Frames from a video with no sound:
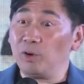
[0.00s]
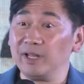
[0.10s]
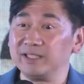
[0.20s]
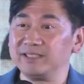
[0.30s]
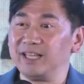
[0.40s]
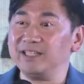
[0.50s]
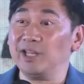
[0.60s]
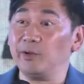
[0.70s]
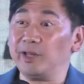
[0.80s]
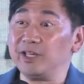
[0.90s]
Or let's say
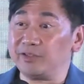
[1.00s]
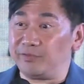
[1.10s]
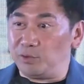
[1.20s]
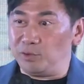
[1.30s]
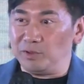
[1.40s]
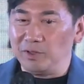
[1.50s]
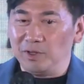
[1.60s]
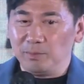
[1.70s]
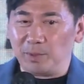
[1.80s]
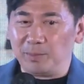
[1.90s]
there is food,
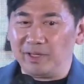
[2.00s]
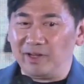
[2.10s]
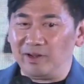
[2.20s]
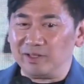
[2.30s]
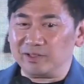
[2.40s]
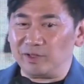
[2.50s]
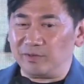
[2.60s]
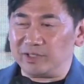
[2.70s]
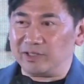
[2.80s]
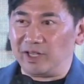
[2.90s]
but because
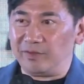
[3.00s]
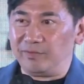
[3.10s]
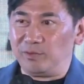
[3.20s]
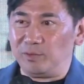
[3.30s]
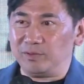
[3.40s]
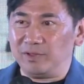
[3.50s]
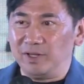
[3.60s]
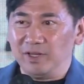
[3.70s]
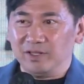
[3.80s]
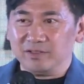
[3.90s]
of the
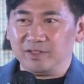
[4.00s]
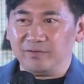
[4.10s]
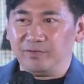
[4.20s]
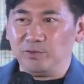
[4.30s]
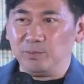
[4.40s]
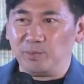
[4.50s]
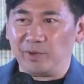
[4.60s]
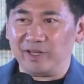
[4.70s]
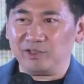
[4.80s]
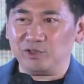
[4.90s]
typhoon, the
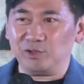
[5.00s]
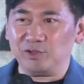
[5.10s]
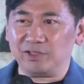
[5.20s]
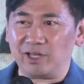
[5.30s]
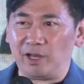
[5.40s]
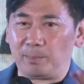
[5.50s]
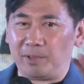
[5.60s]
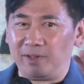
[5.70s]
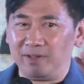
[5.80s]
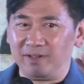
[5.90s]
food price shoots
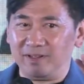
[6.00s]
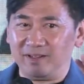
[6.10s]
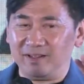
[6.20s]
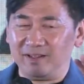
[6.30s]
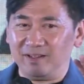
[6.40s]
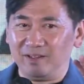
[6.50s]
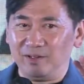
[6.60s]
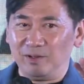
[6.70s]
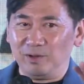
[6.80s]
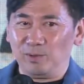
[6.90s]
up.
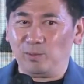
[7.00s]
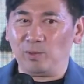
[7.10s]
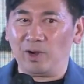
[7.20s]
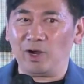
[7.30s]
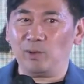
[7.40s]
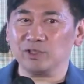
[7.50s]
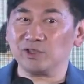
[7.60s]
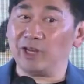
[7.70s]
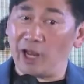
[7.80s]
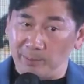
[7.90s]
Wow,
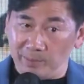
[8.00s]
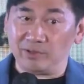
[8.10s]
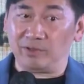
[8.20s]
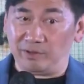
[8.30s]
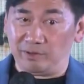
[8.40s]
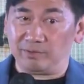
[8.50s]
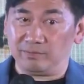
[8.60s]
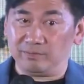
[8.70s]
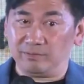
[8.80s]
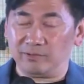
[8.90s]
what's going to happen to you,
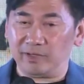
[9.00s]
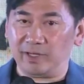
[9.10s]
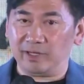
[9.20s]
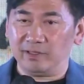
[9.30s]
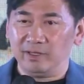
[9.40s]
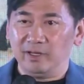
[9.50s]
right?